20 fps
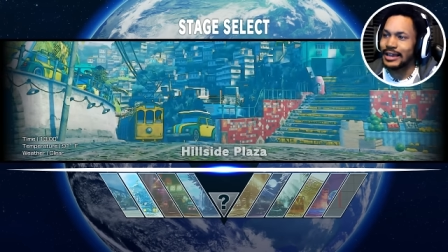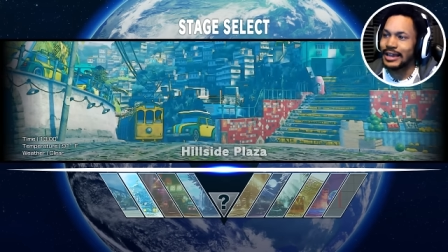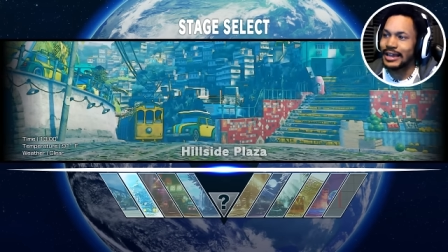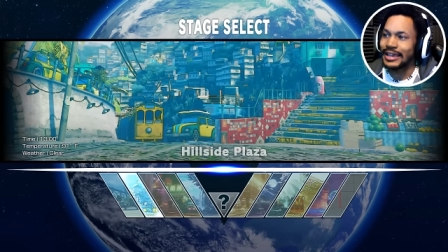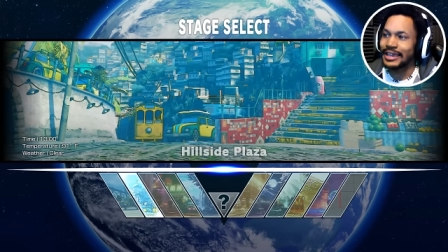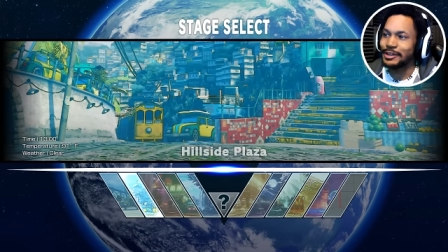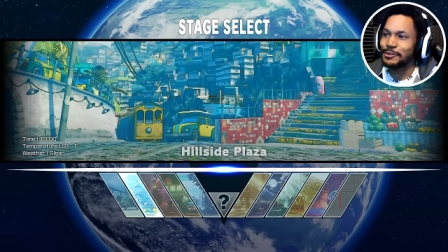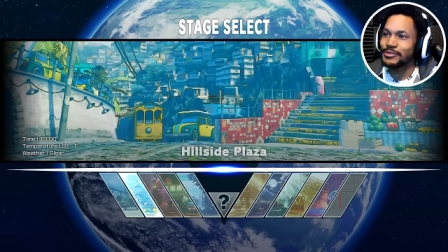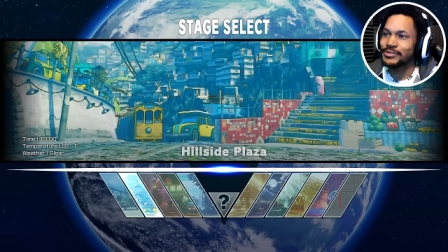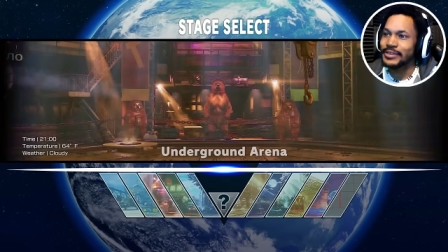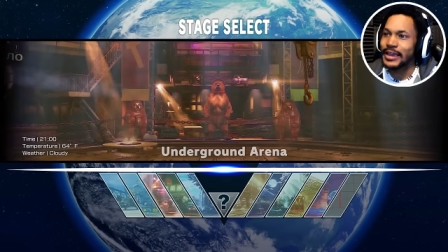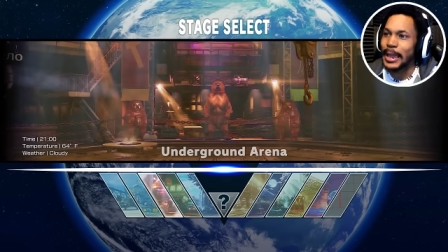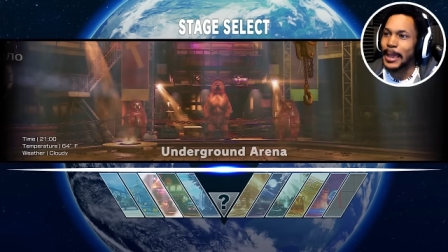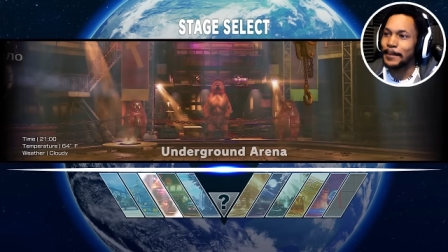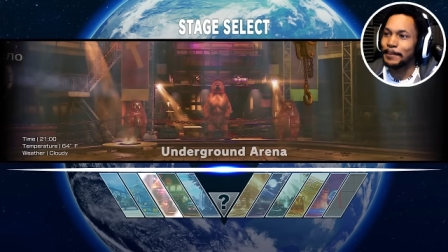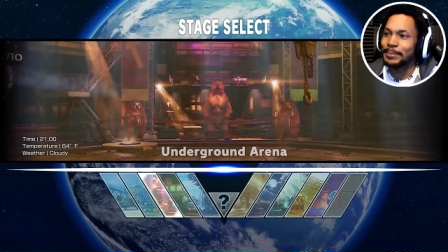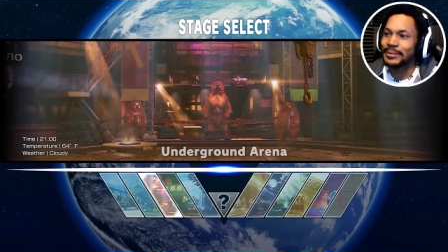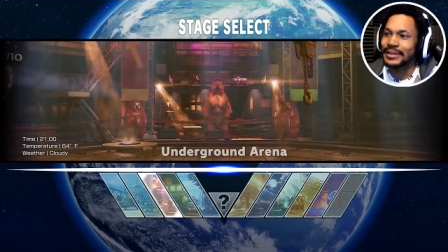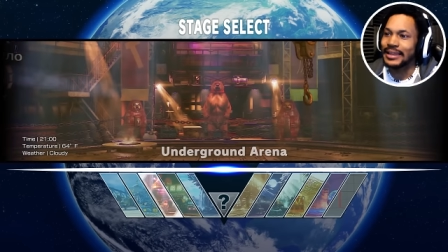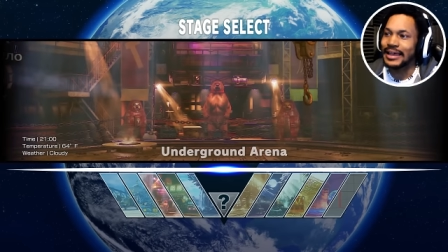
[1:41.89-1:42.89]
uh,
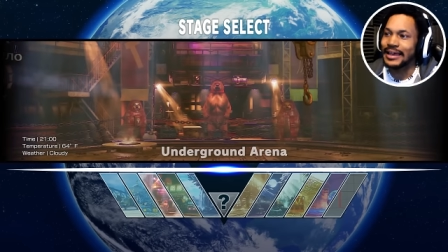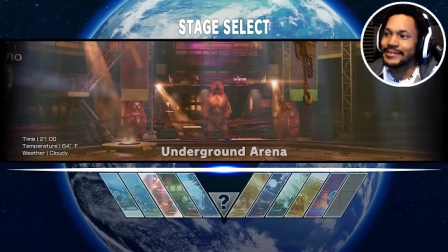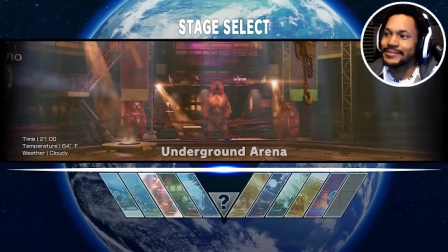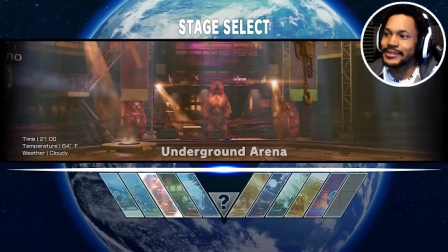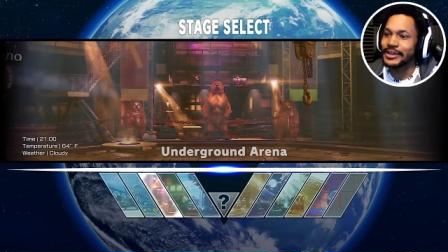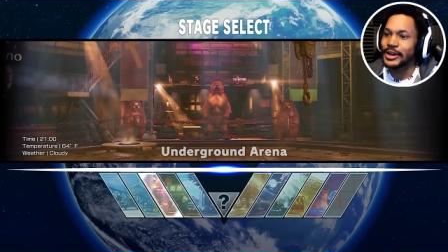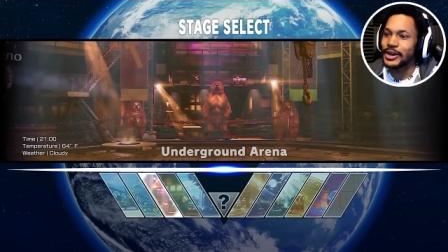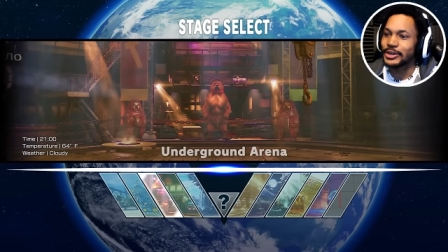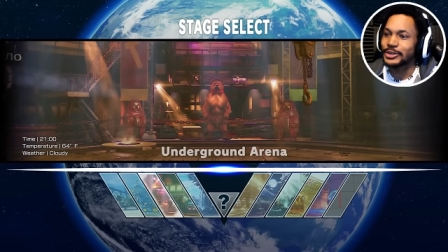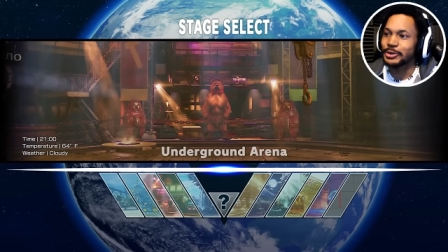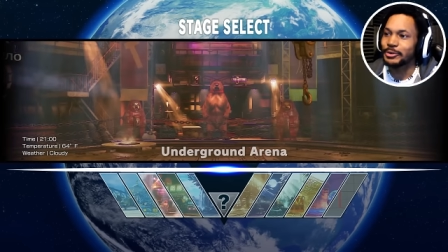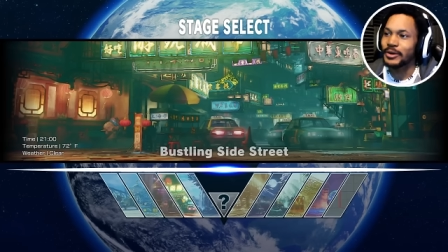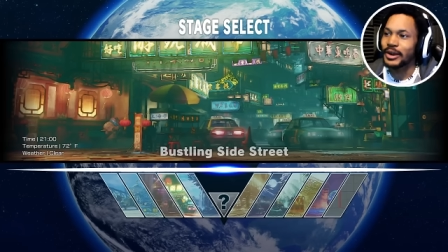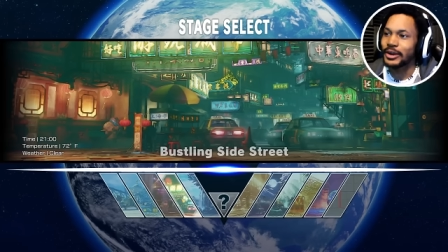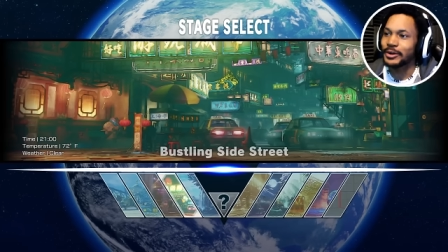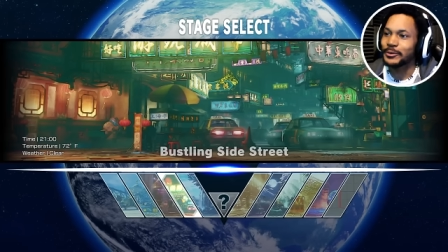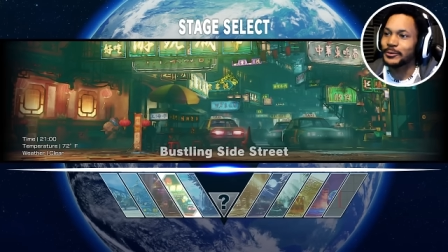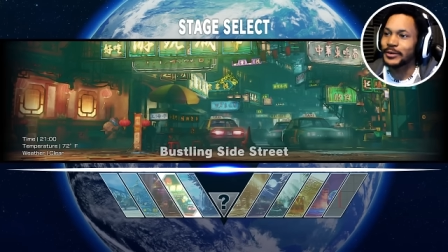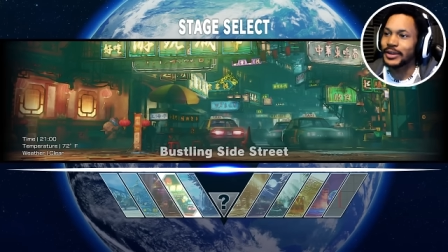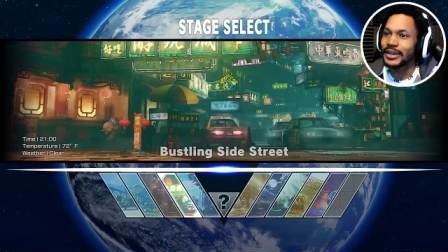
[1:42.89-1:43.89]
Hillside Plaza,
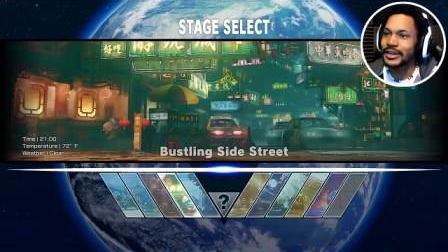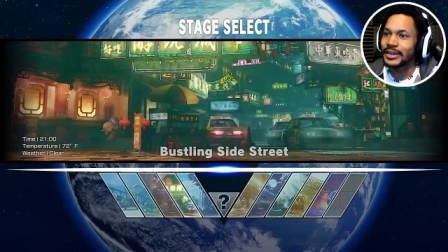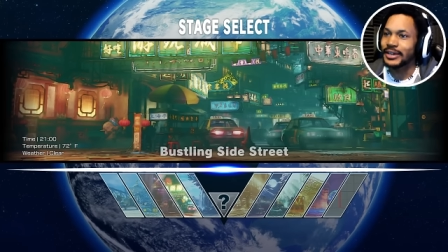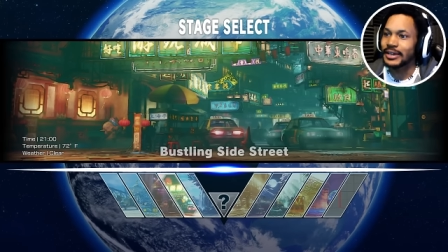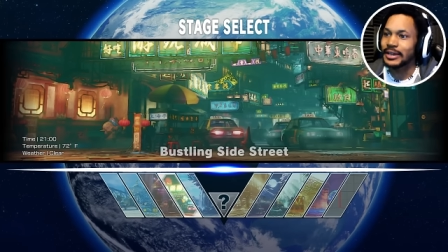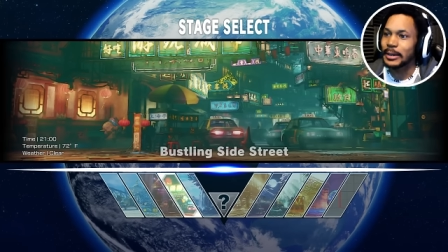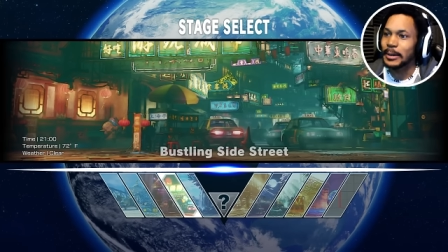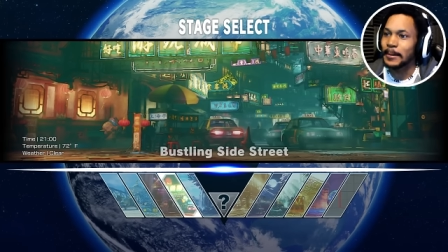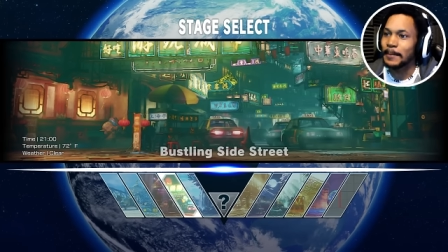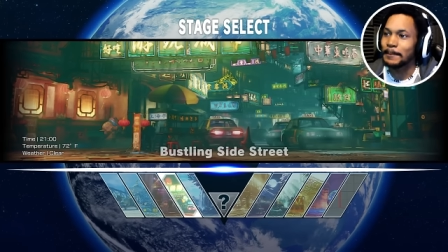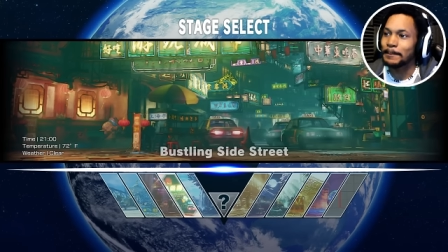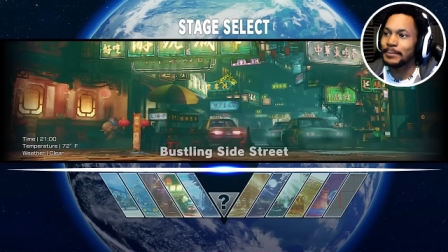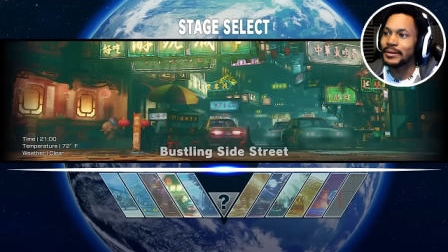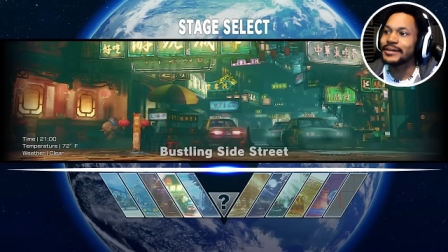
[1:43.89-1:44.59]
Underground Arena,